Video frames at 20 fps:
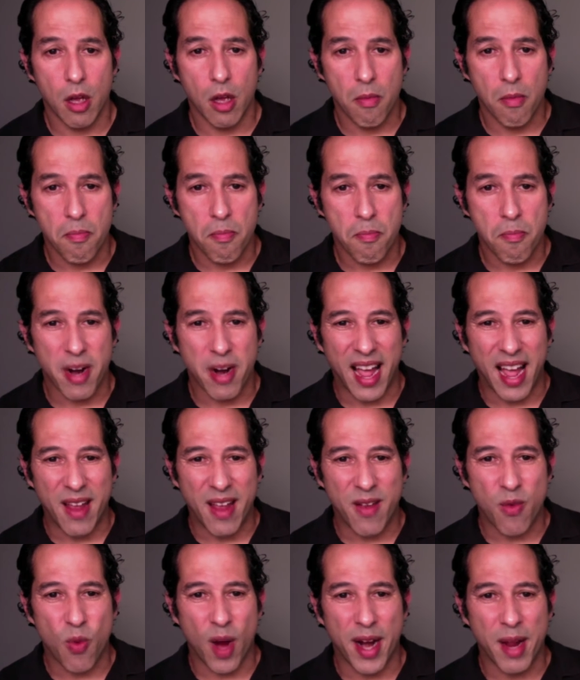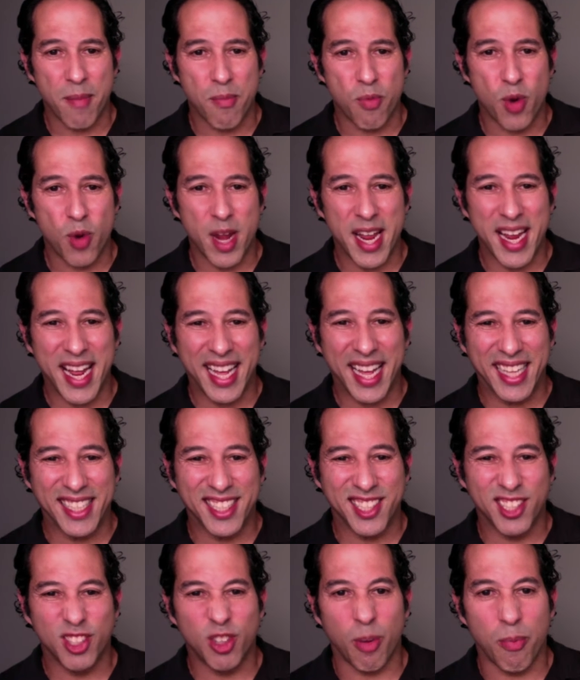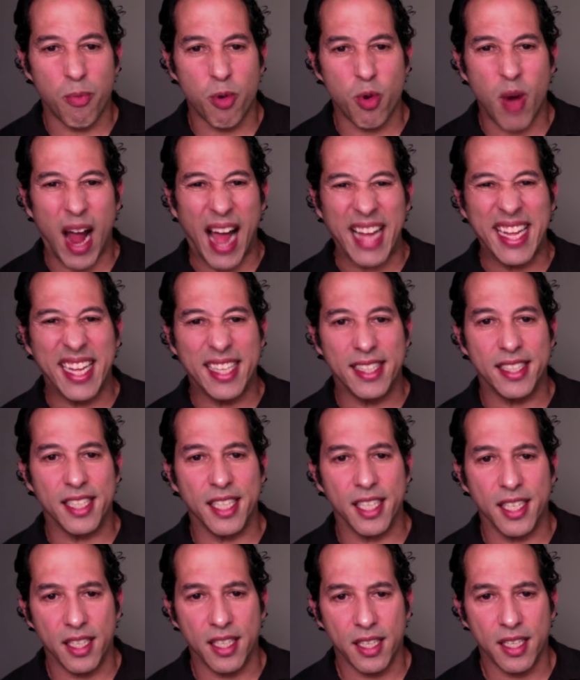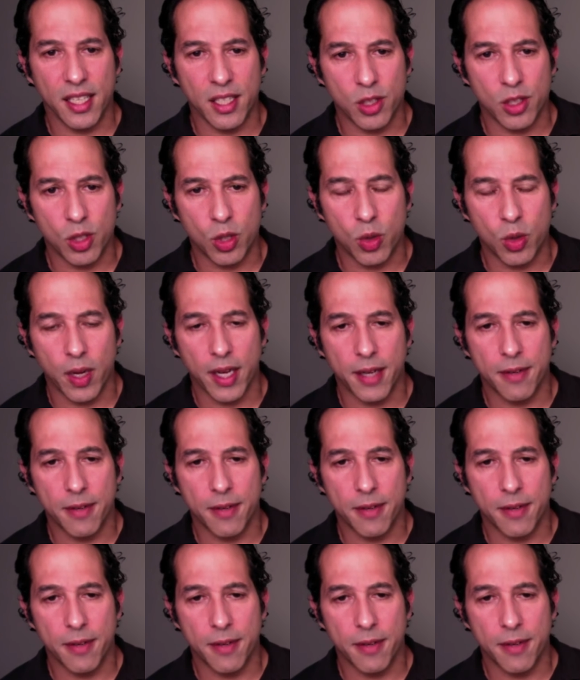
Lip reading: But I want to bring a sobriety to it.